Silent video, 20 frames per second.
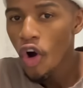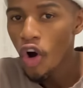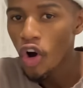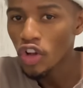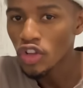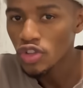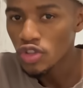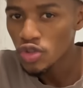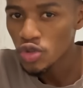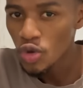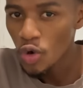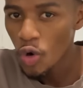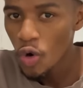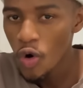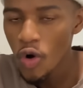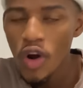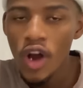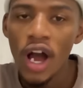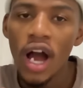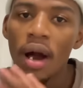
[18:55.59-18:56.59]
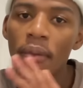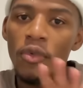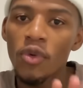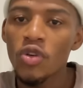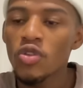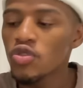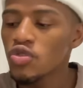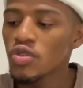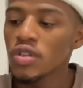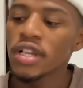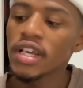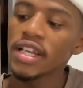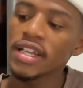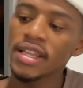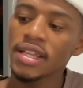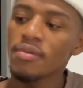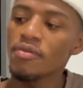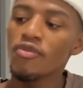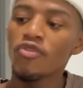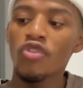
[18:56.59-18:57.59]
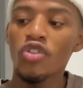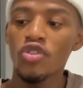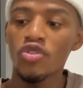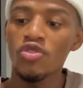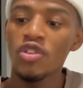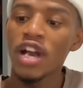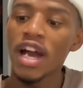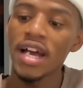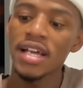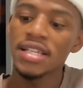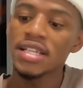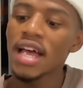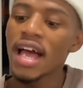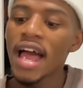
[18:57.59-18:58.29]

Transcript: on the store, I'm going to link them for you guys.